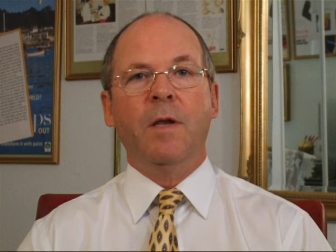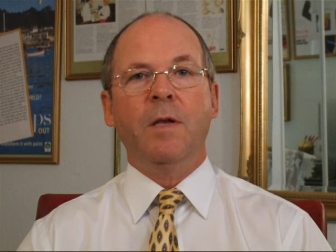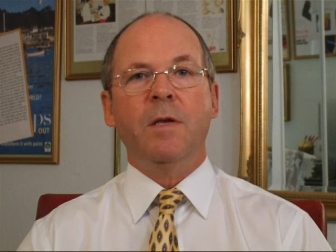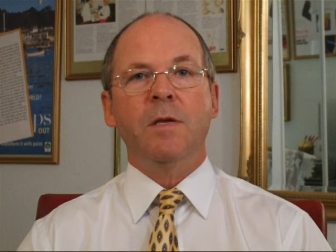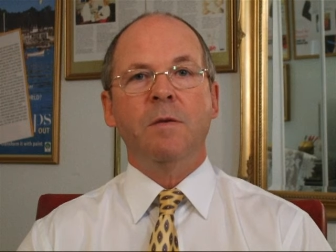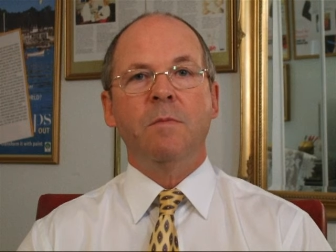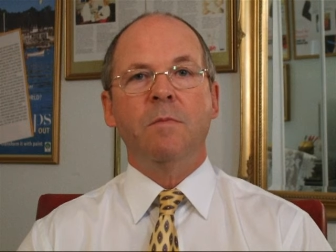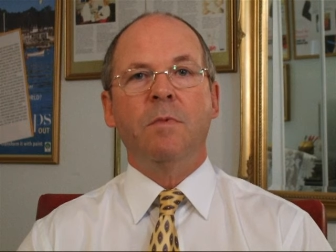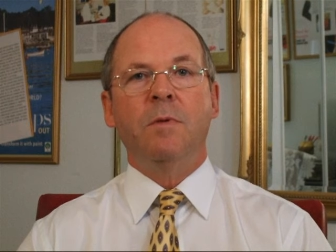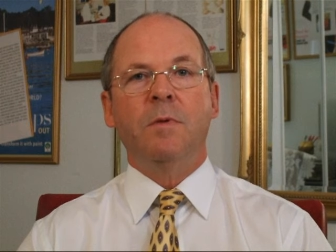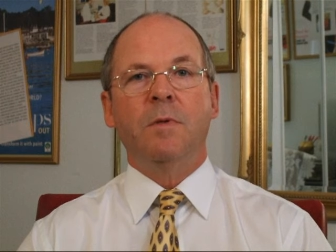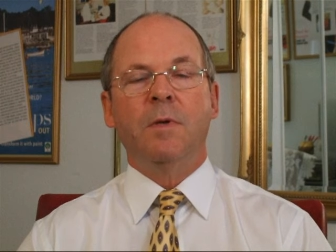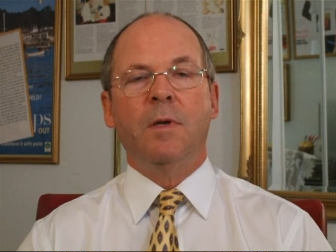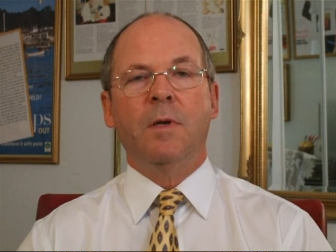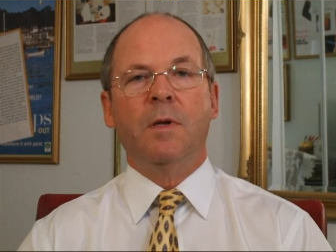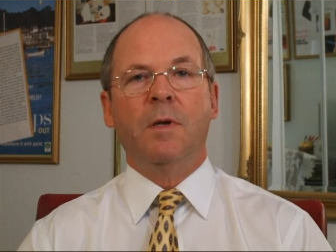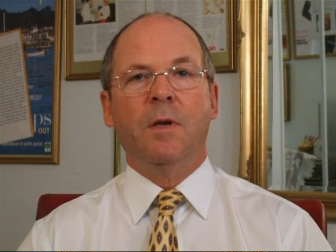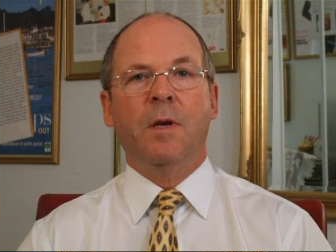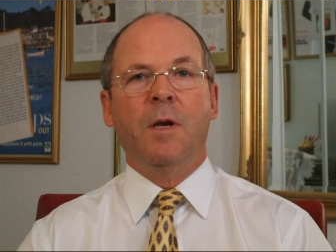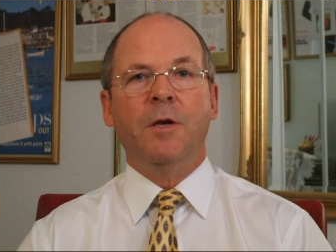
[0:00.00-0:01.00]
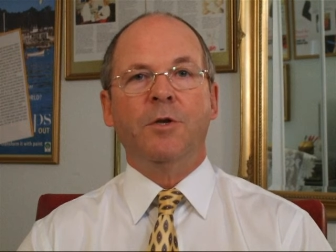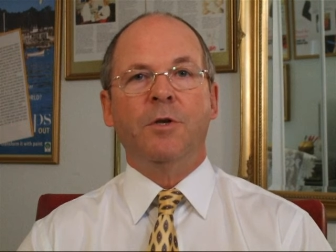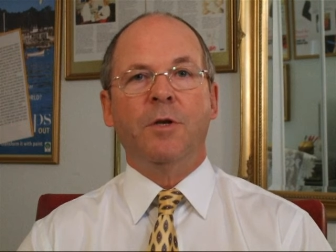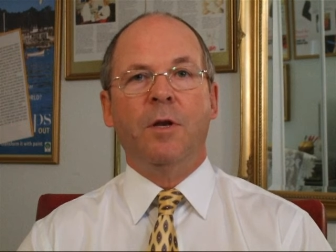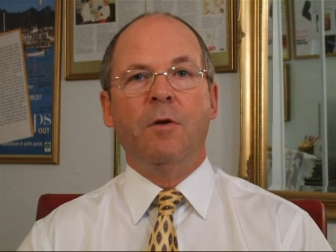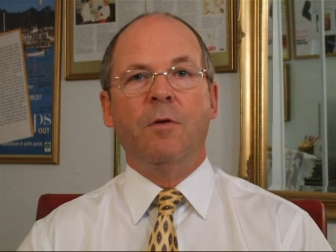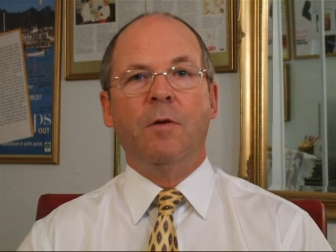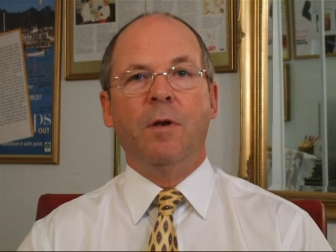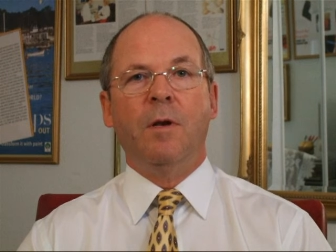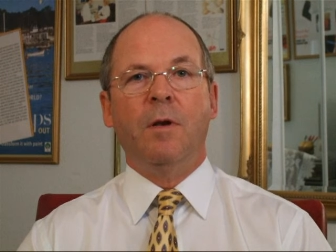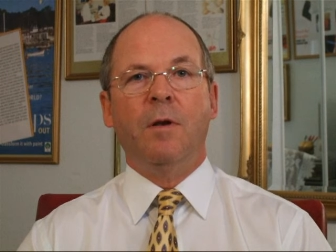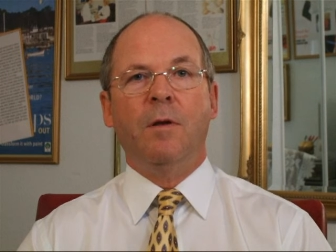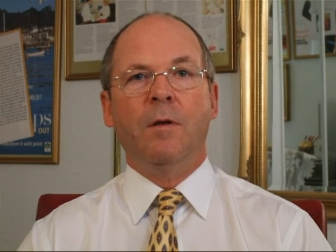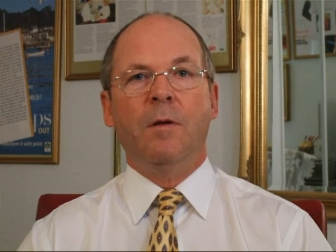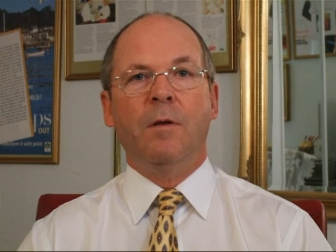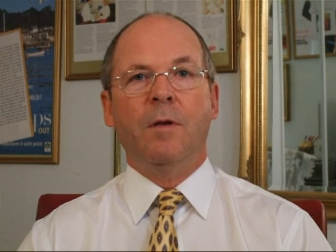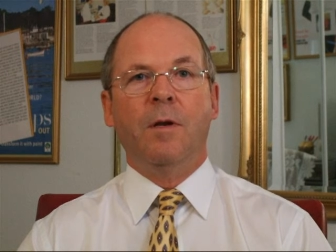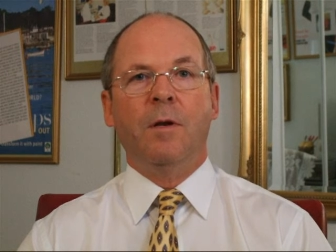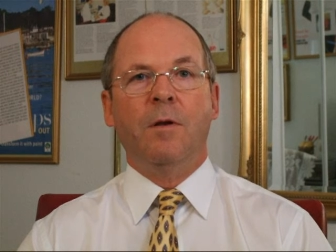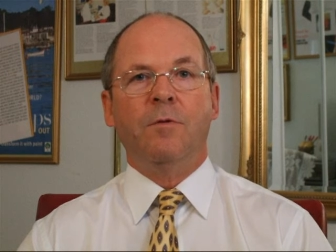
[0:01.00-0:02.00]
eating, but uh, at least you know they
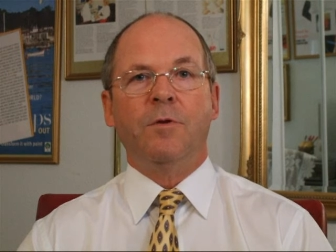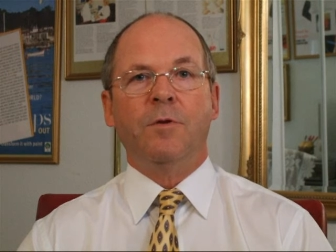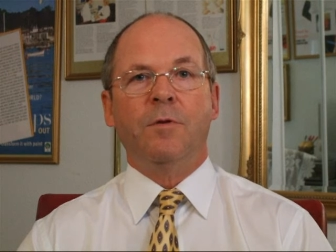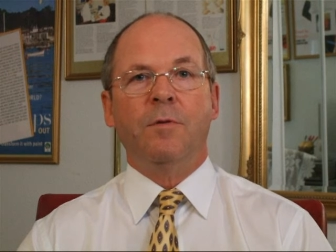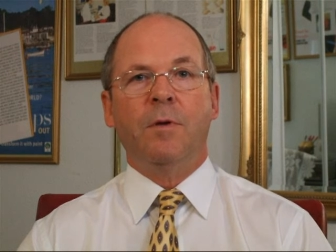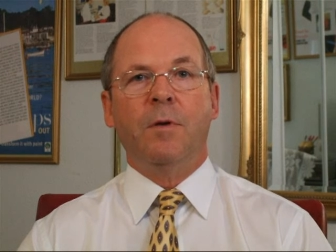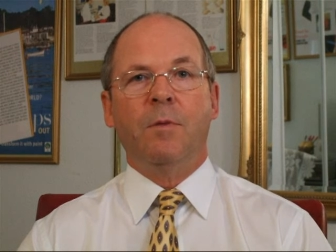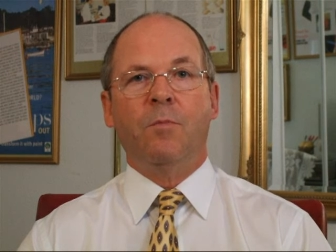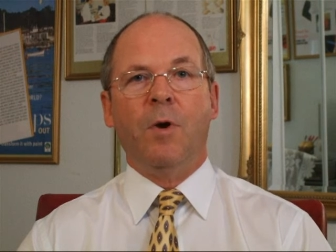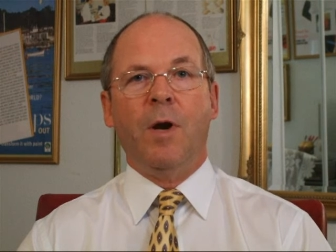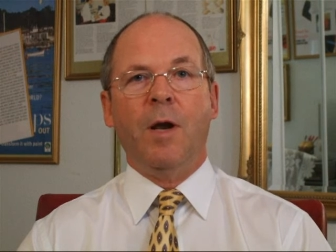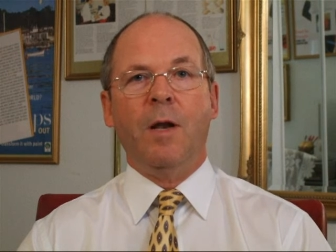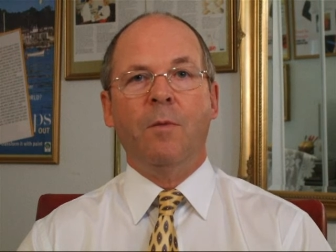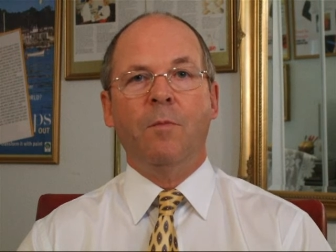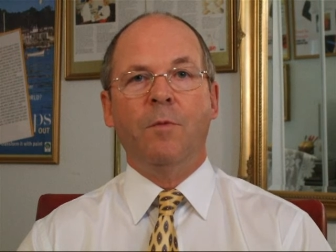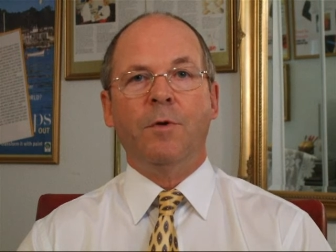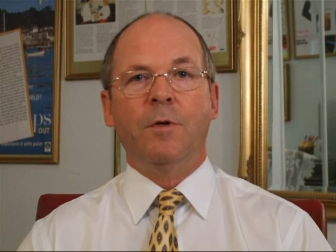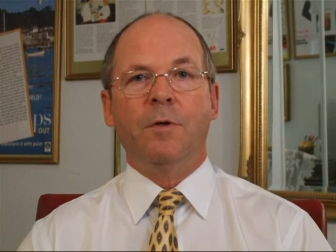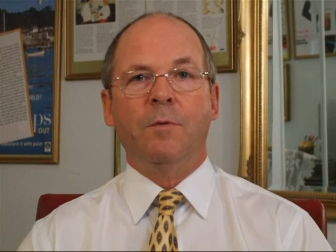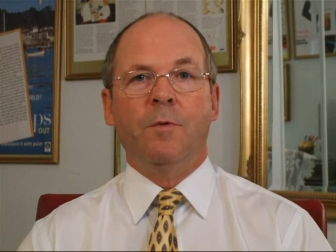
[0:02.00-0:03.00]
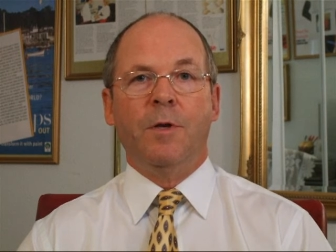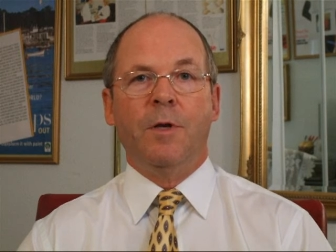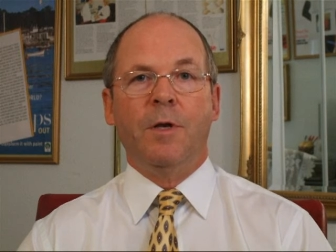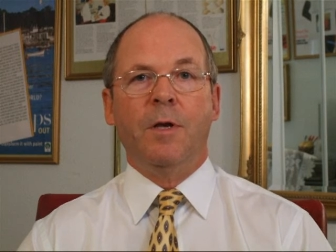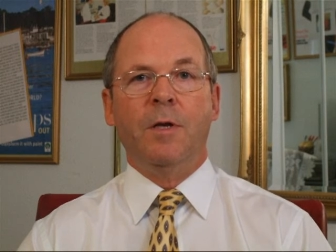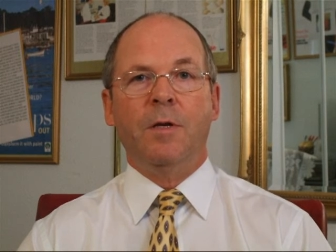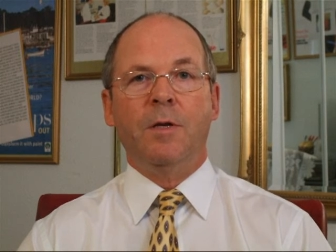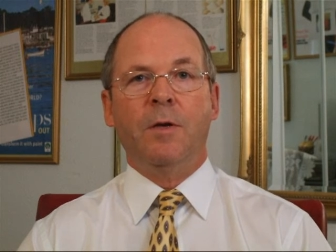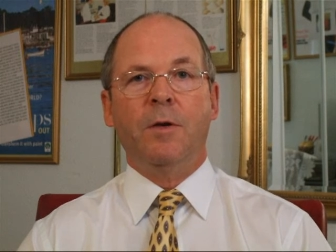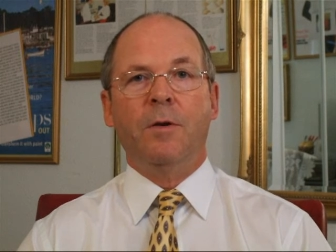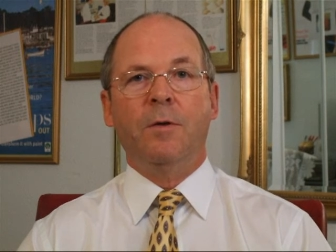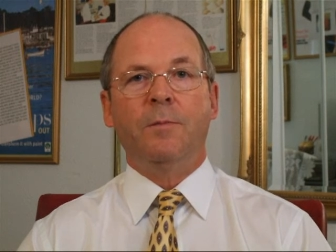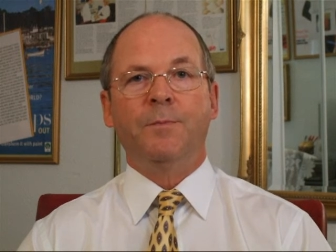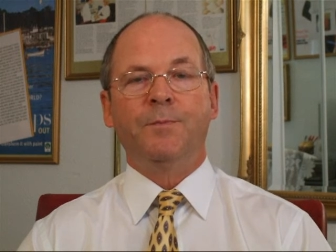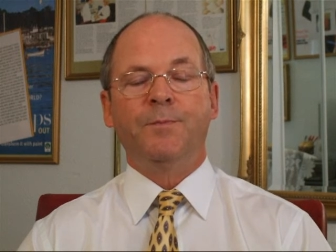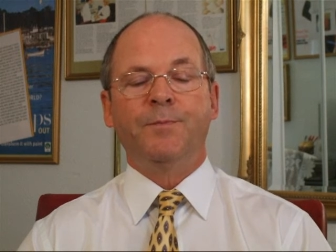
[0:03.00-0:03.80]
don't, they don't suit your brain, which is what you need to know.